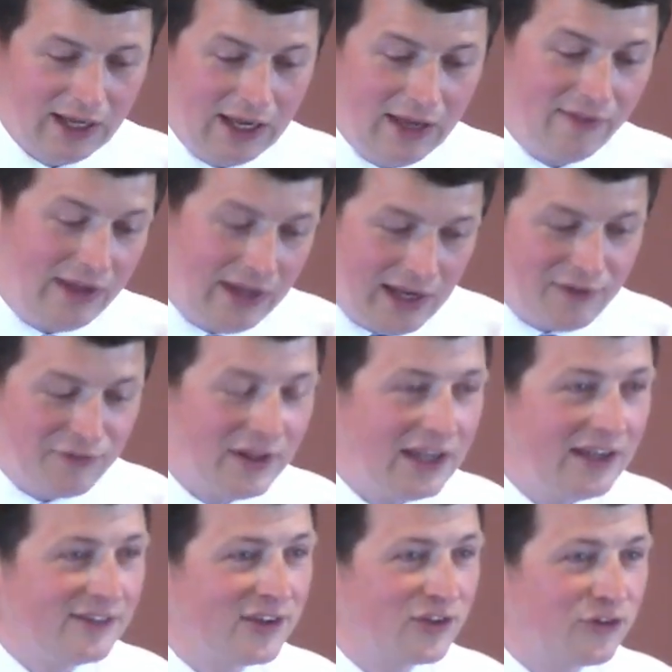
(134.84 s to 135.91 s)
In the
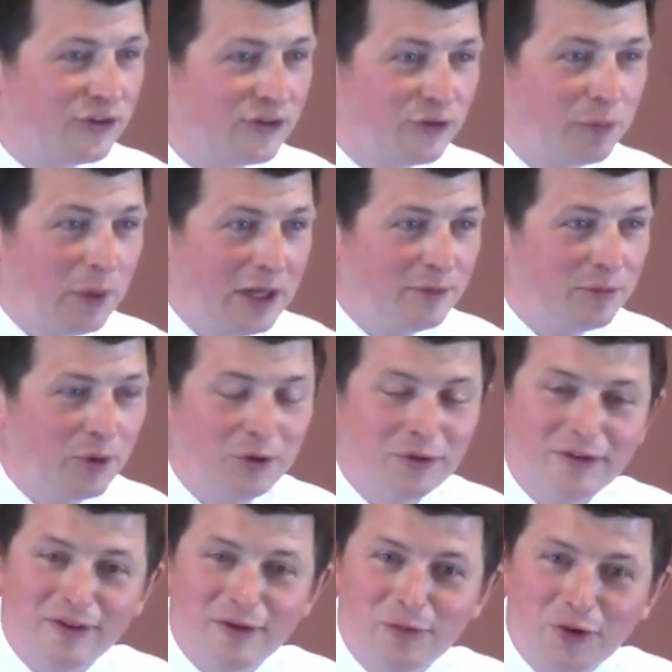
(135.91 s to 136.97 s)
evenings, it's the
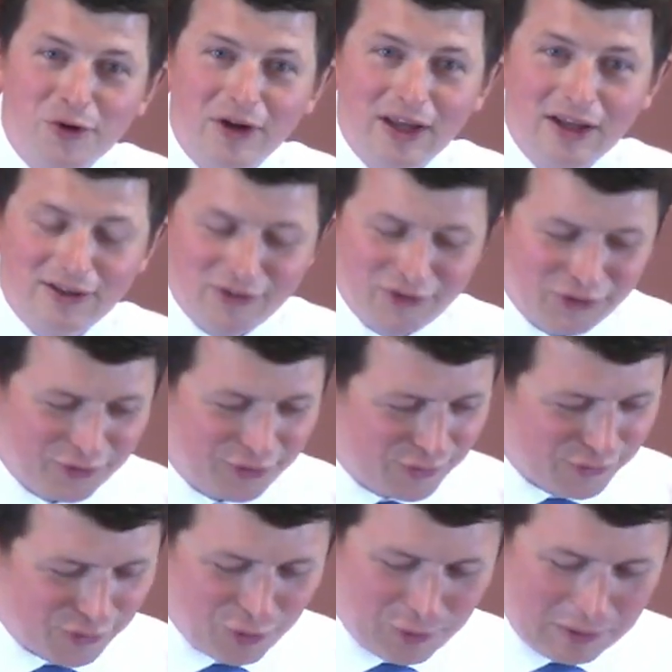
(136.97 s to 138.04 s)
speedboat. In the mornings, the
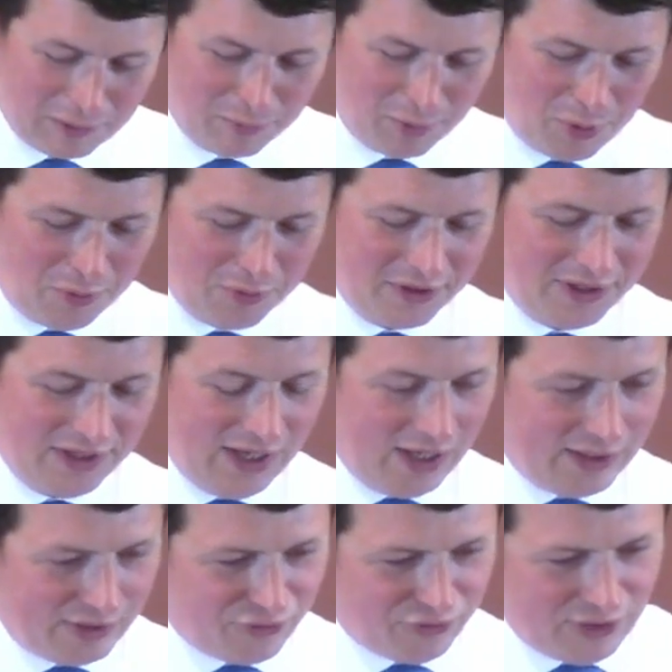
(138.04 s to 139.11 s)
rowing boat.
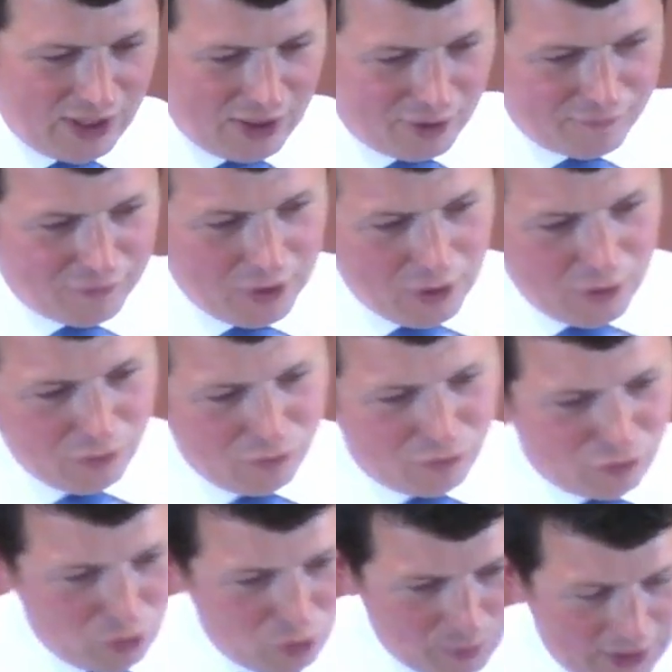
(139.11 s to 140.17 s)
And instead of
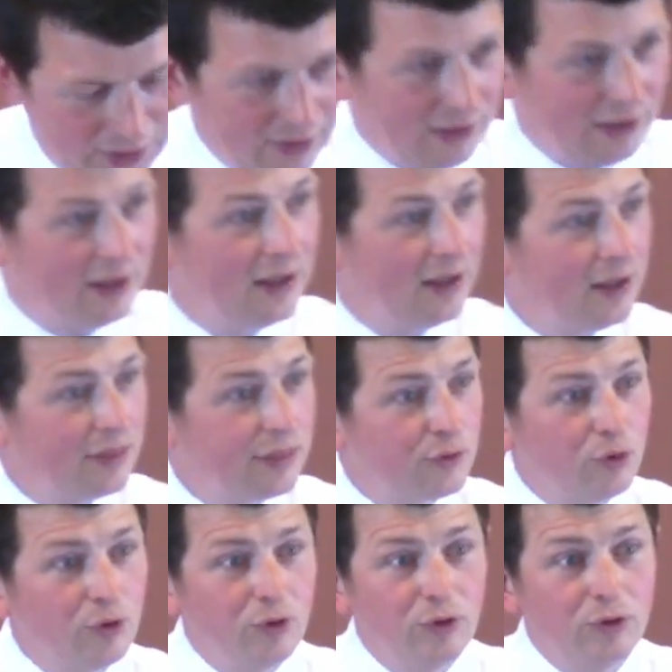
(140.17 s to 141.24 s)
zooming
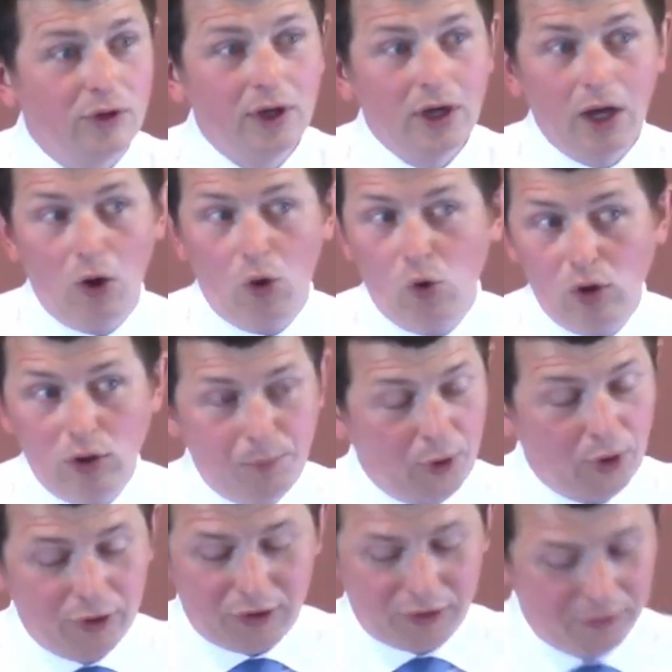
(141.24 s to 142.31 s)
through a whole
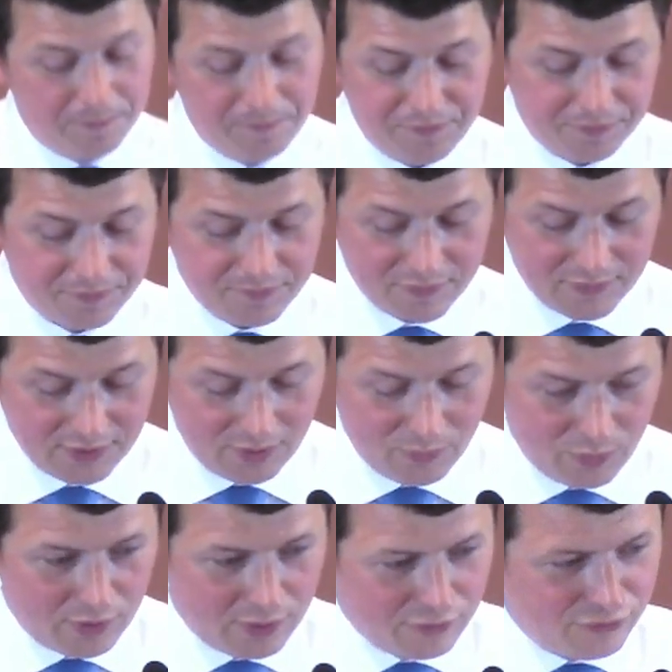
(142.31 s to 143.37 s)
book,
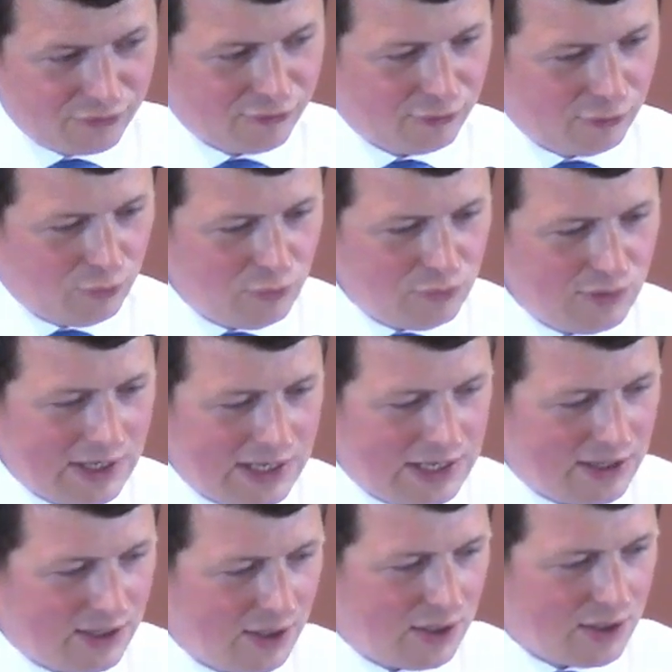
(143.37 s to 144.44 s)
we're
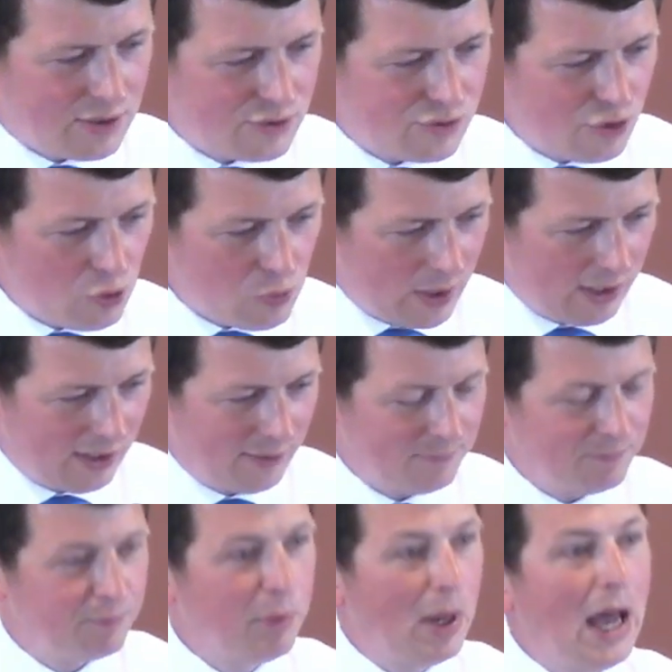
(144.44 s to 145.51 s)
slowly rowing,
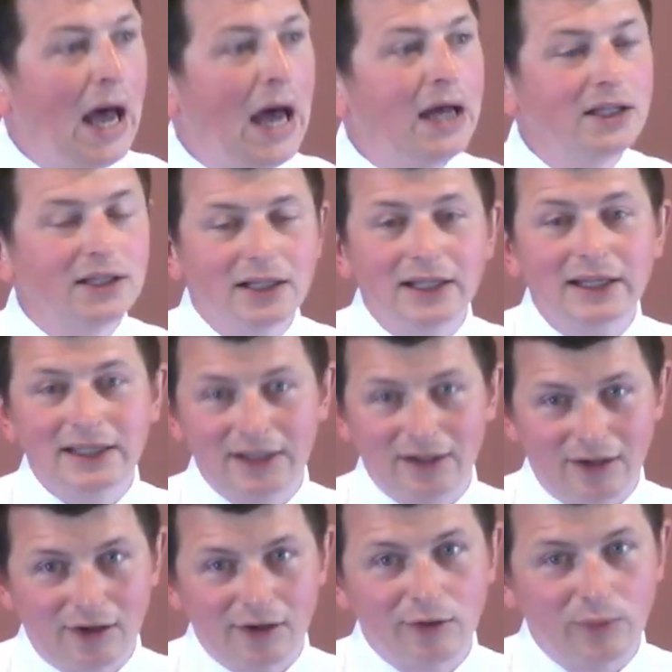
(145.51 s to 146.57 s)
paddling
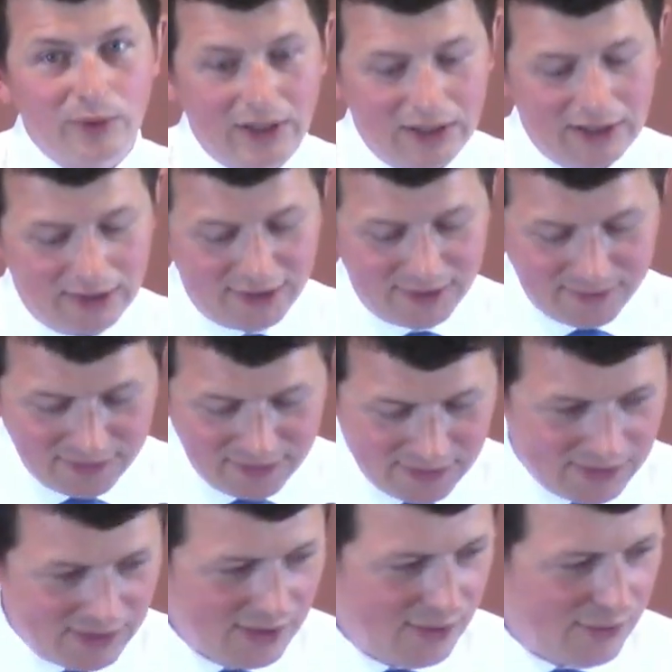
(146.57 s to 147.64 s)
our way
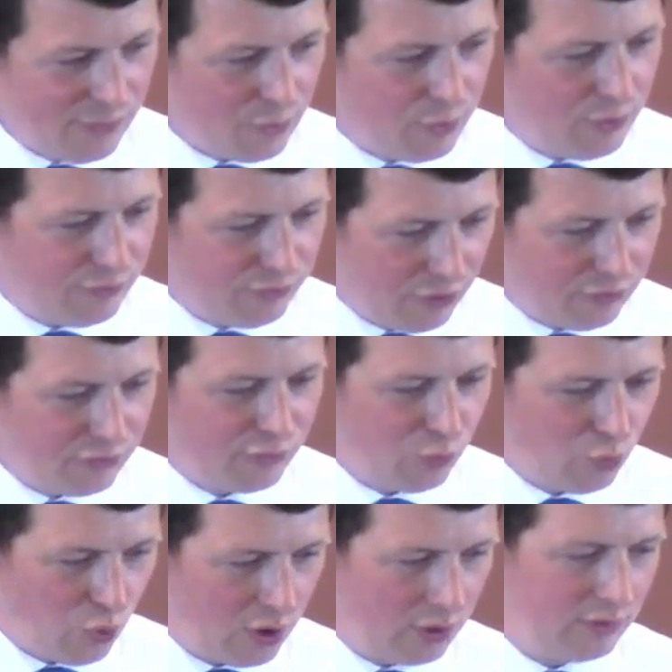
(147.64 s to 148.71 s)
through just
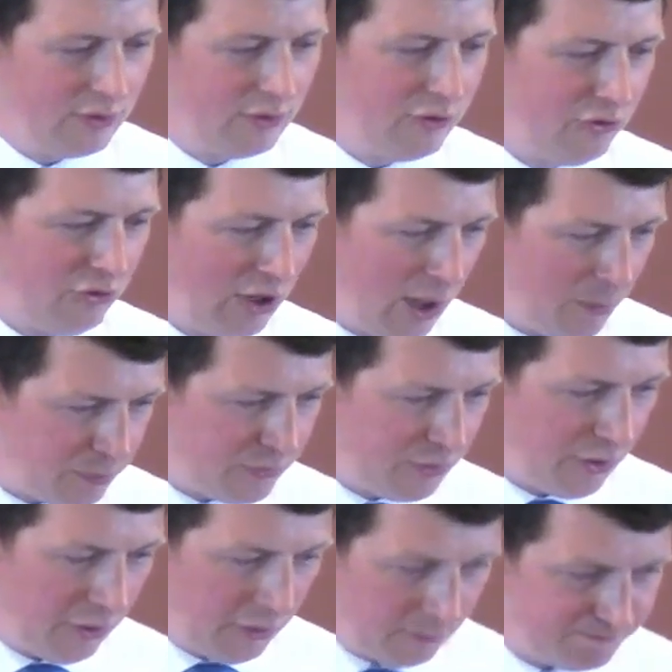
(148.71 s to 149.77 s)
one
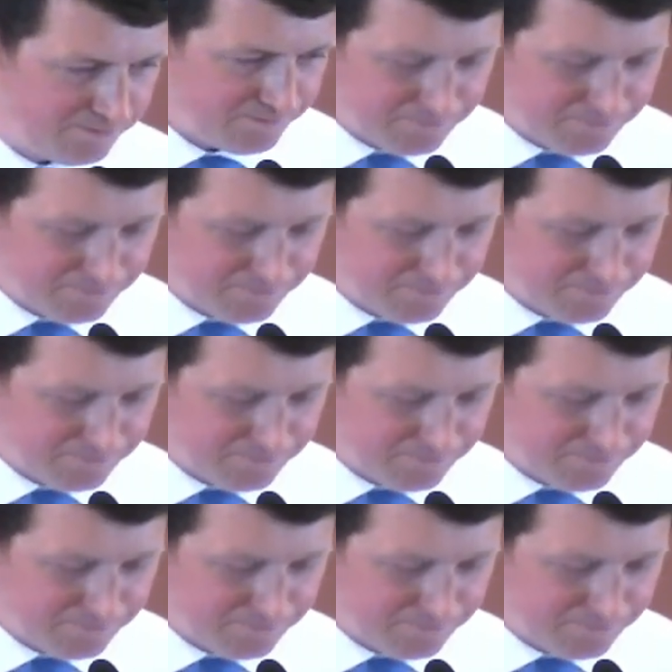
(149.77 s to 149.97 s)
chapter.